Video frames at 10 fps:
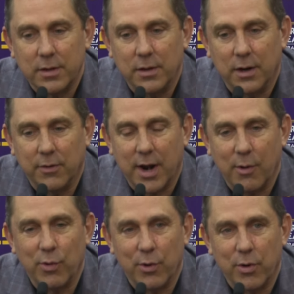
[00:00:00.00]
you know, and
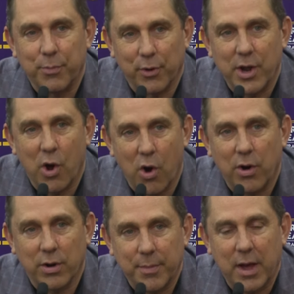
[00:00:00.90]
I wrote her pretty
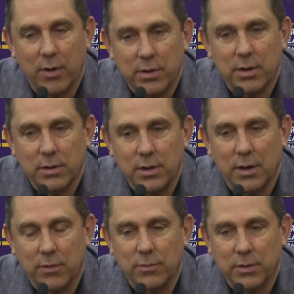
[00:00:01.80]
hard about, you
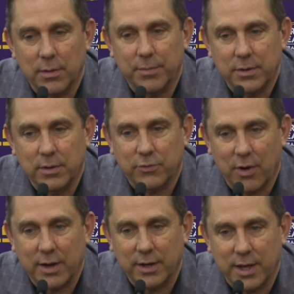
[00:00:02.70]
know, and
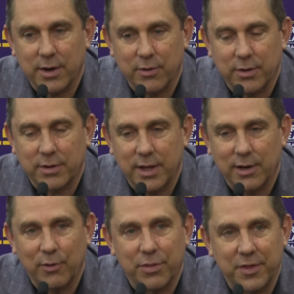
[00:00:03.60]
tried to get her to get a
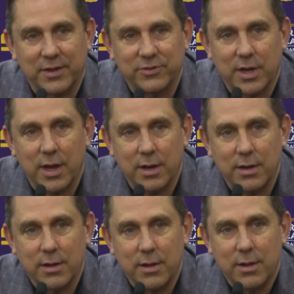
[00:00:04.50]
little thick
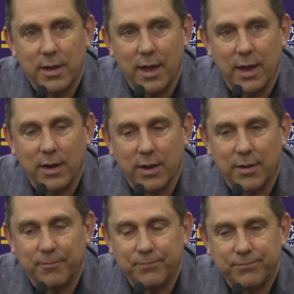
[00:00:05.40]
skin. And
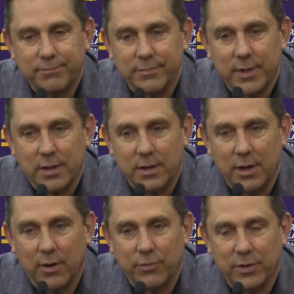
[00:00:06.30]
you
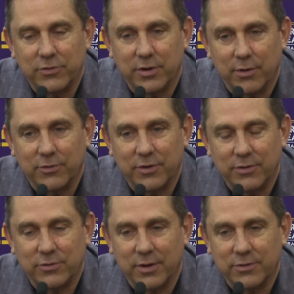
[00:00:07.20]
know, this year
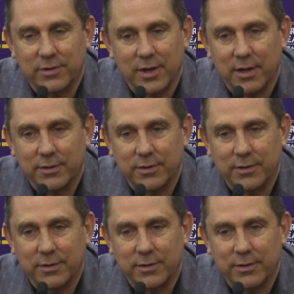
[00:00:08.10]
she's just